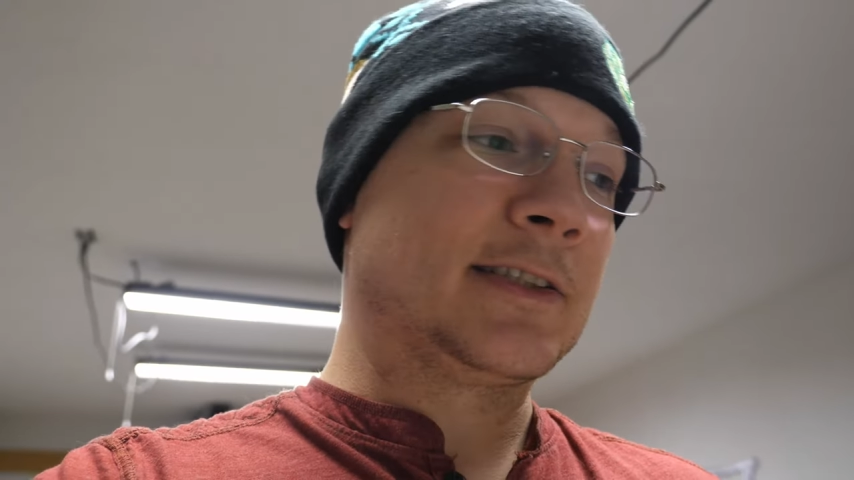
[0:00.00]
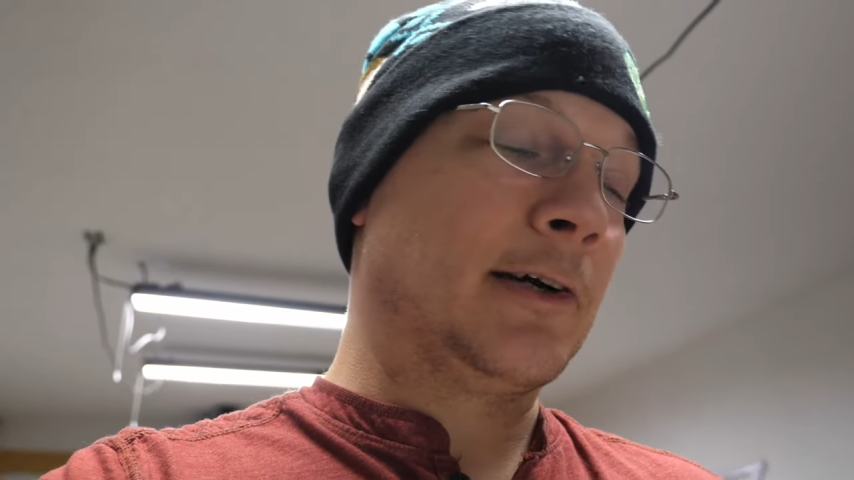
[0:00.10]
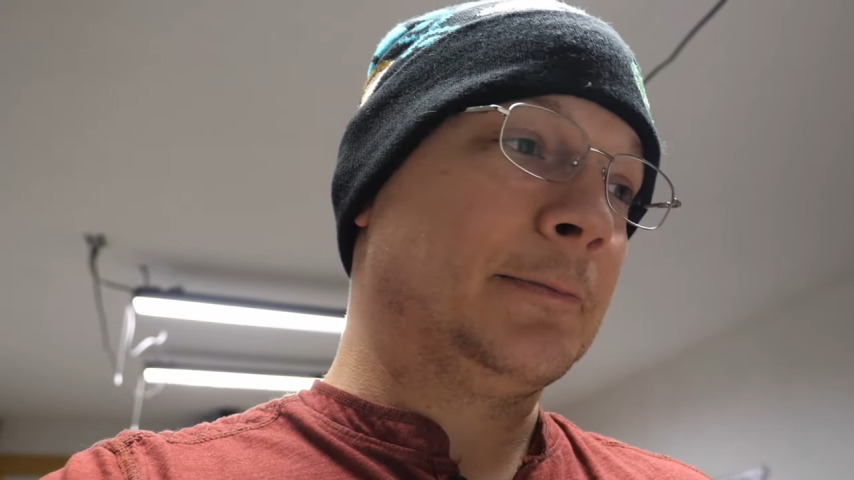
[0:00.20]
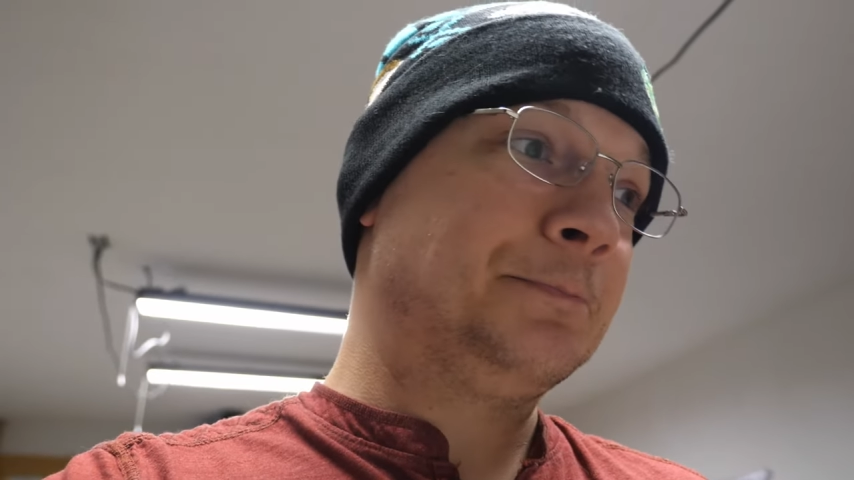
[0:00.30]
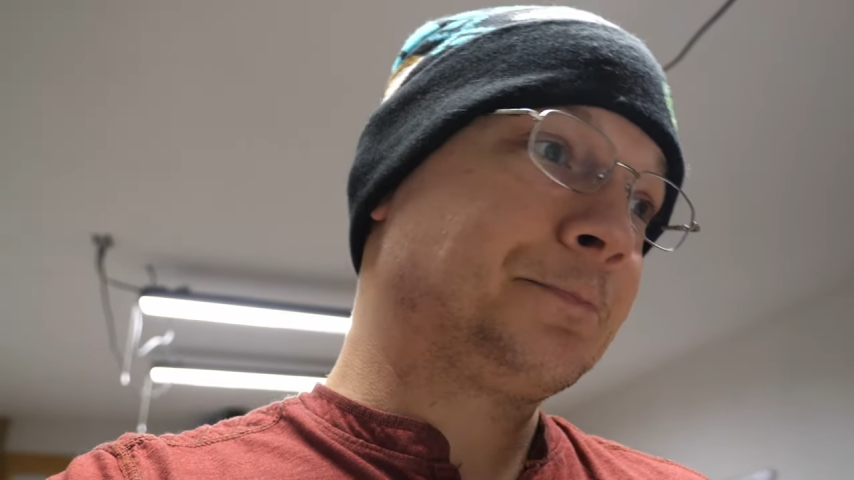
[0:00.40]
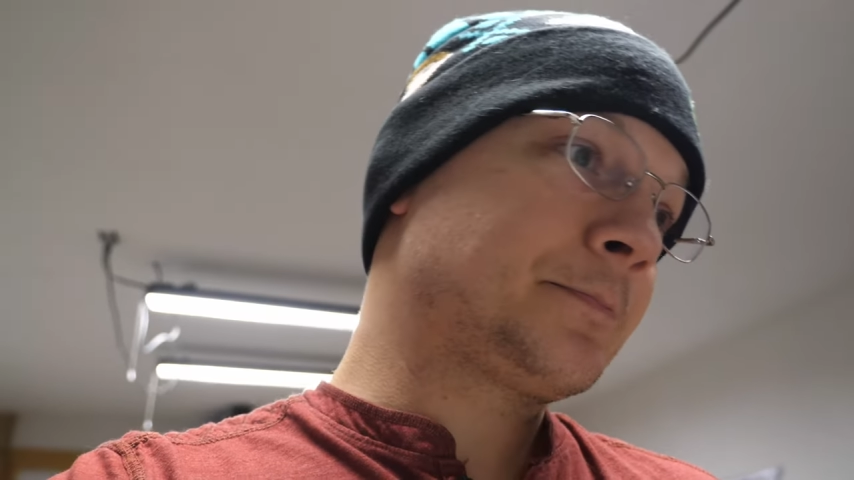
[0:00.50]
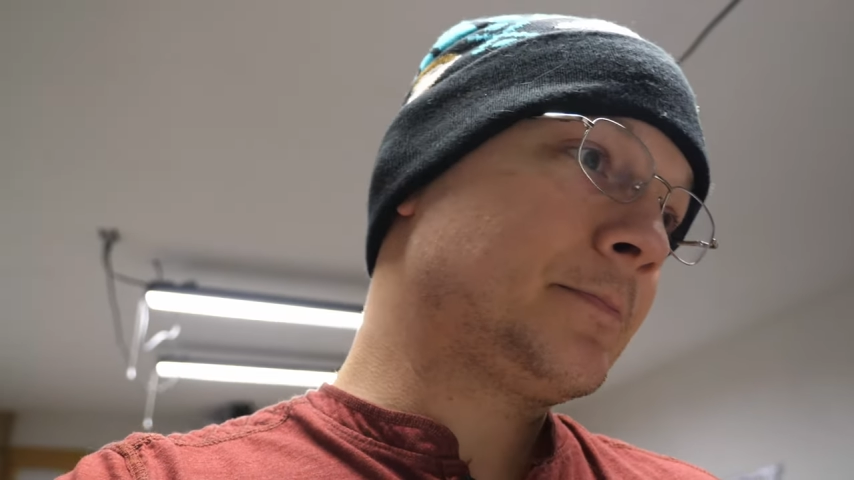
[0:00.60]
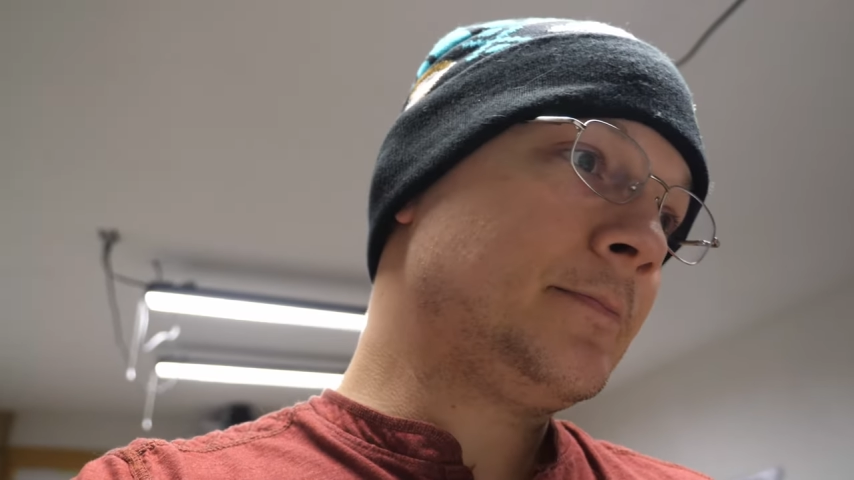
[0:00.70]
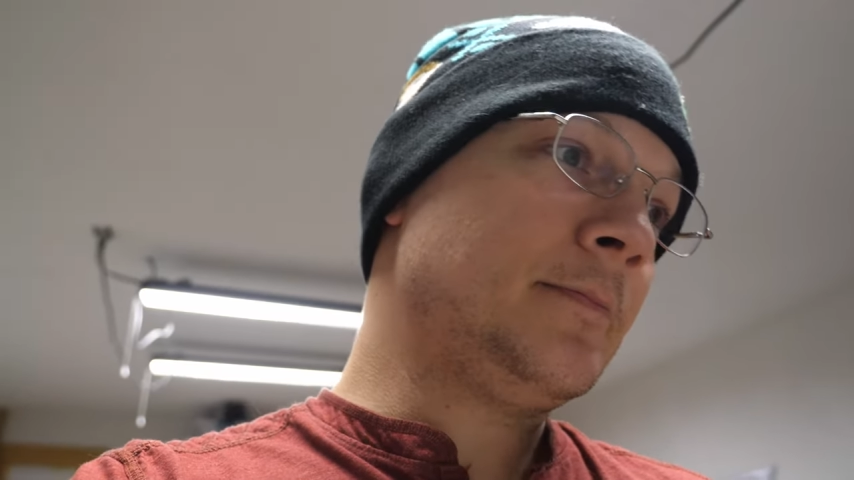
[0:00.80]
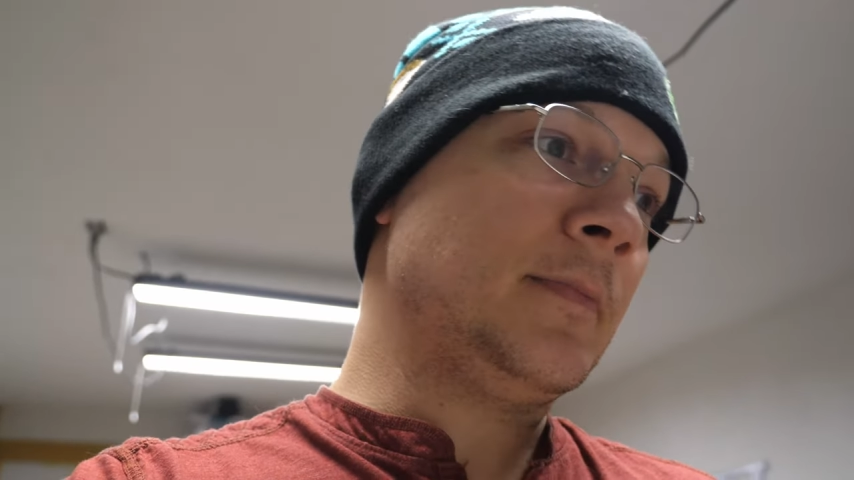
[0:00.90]
So
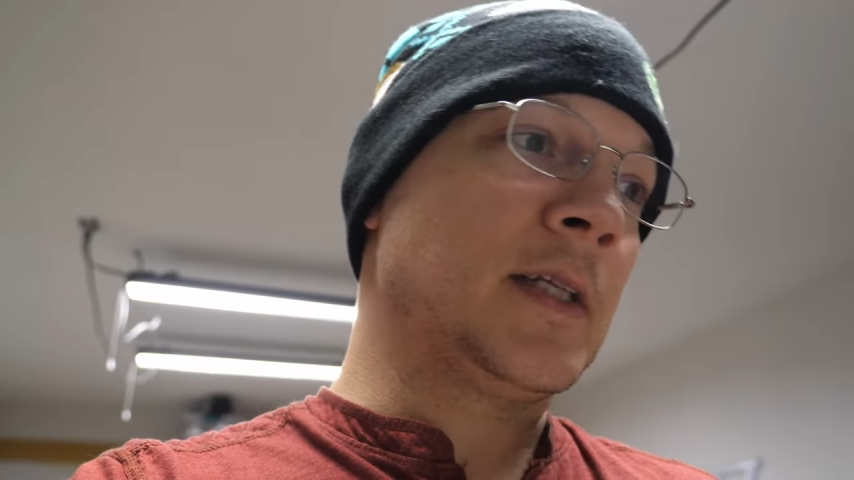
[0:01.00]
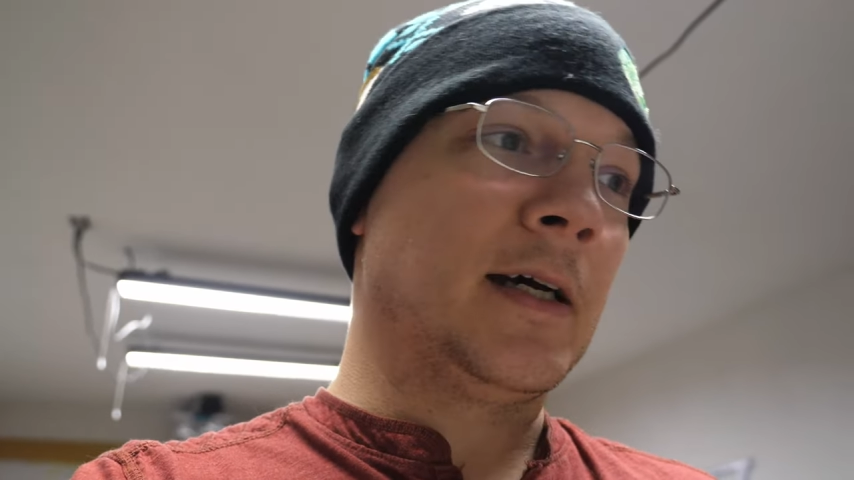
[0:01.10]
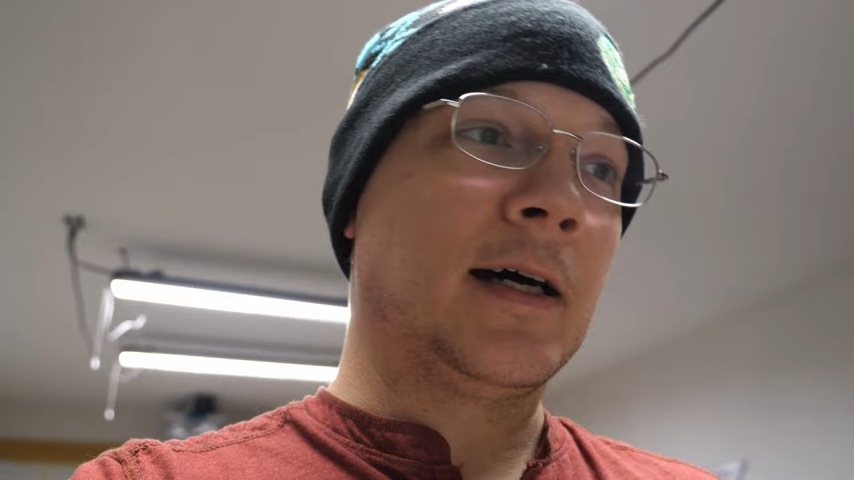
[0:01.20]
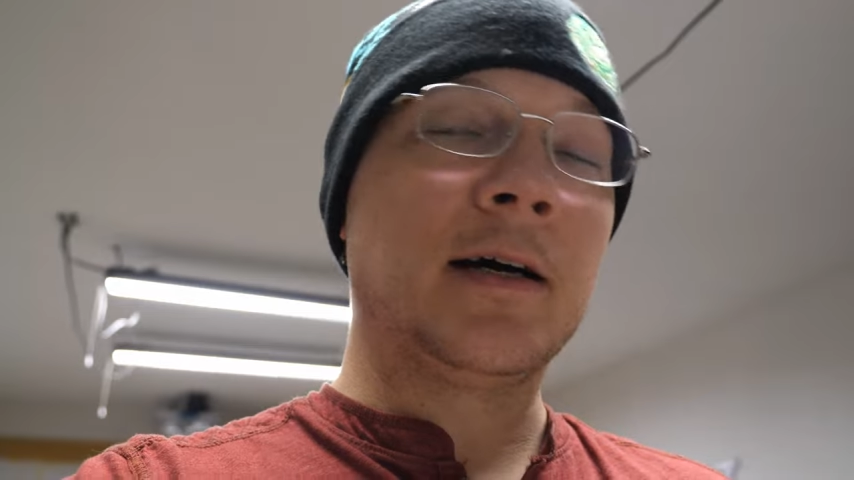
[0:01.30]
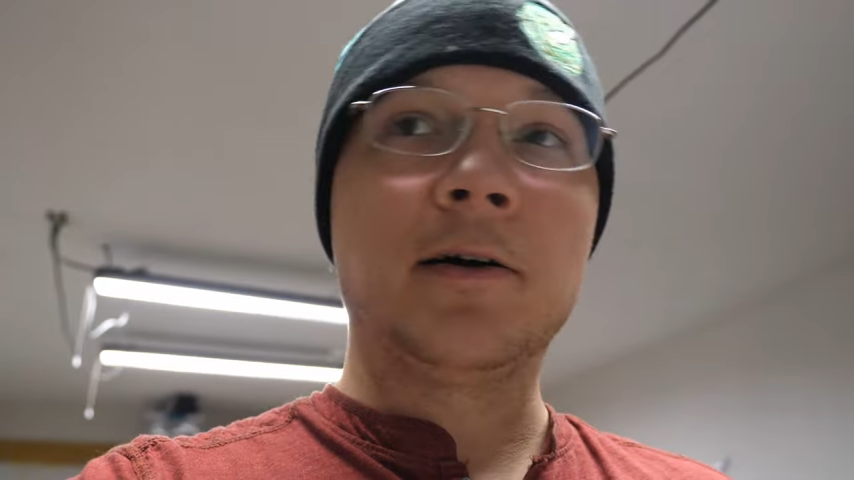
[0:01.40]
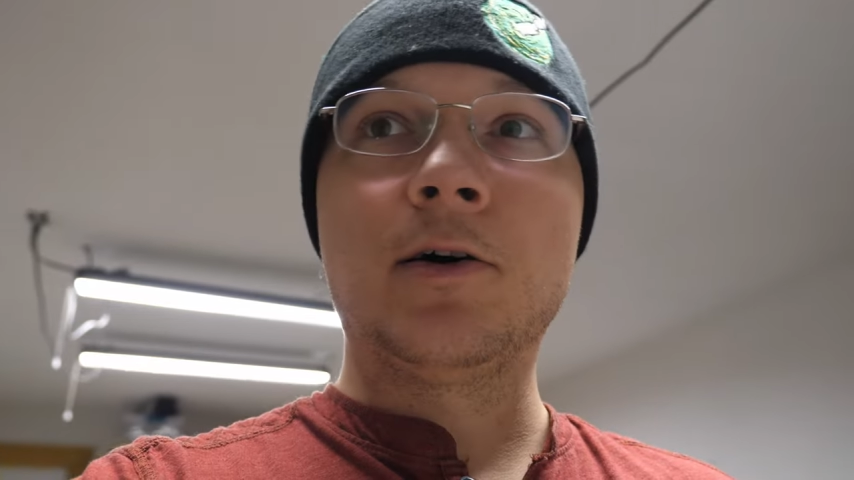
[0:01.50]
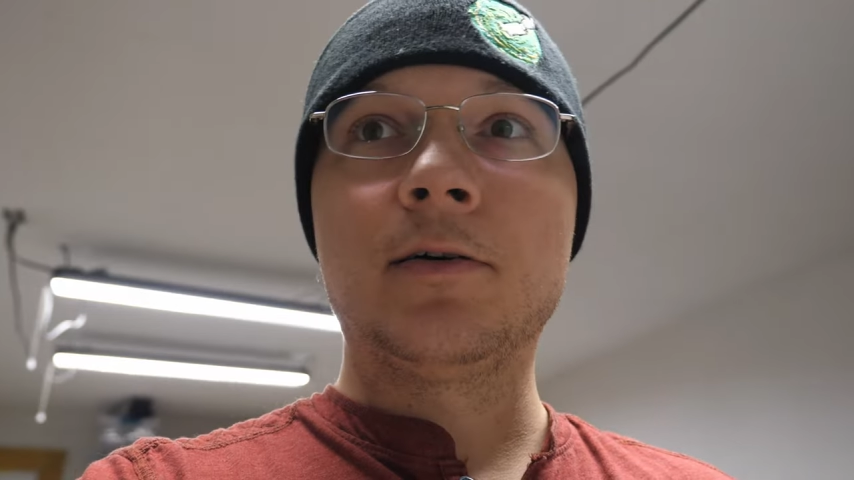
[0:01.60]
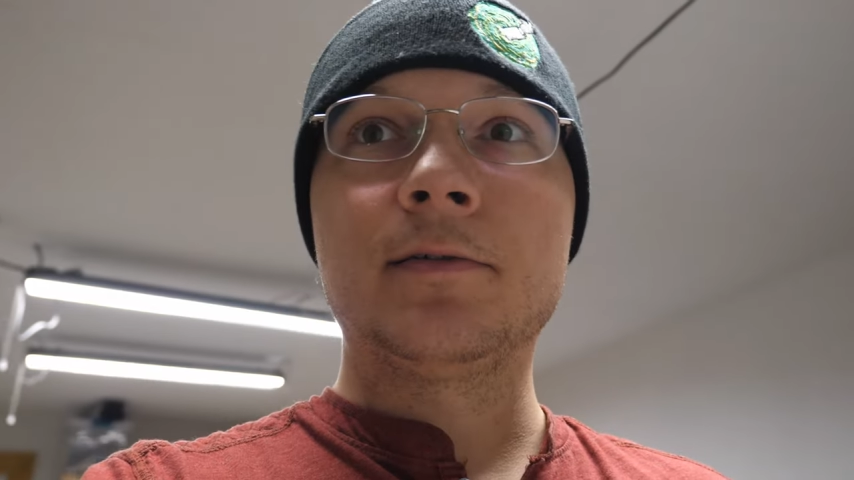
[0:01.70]
uh,